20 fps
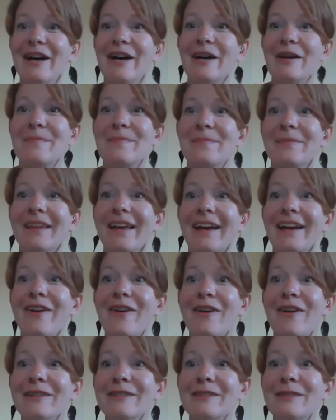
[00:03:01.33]
I
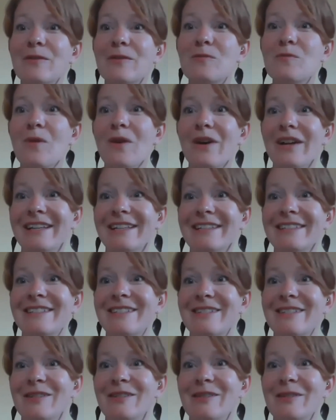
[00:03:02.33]
also wanted
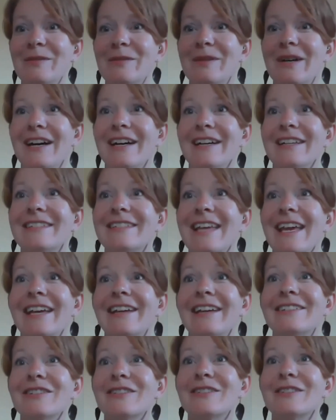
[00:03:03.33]
to
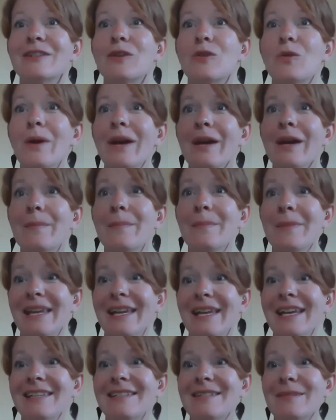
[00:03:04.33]
take just a quick
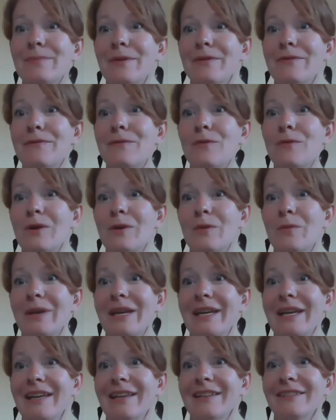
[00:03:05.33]
minute before
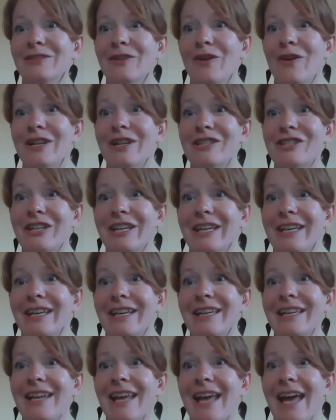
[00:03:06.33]
we launch
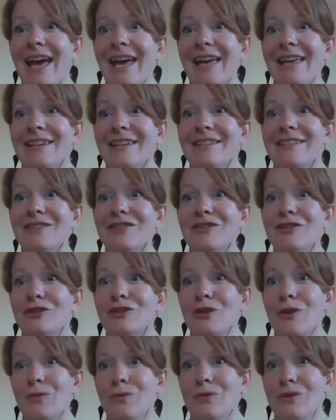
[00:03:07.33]
in and
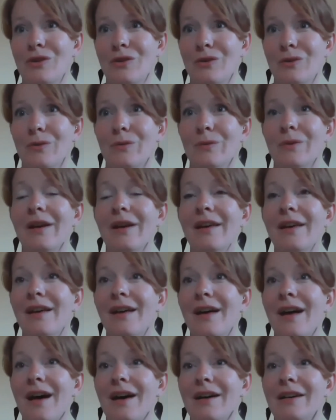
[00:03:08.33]
show you,
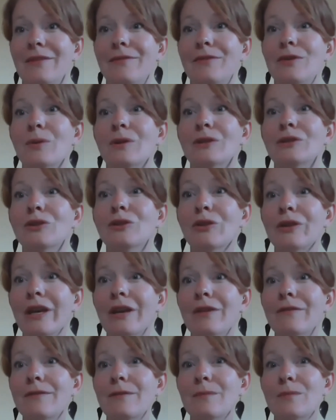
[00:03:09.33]
if you are
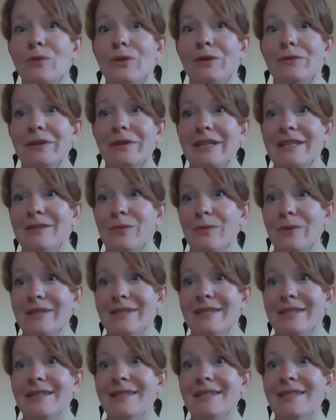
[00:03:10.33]
looking for more
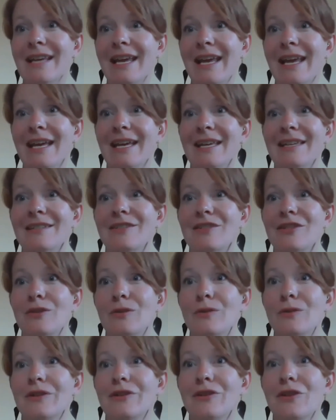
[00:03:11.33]
resources and
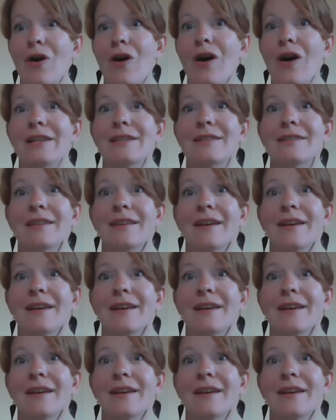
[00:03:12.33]
you're not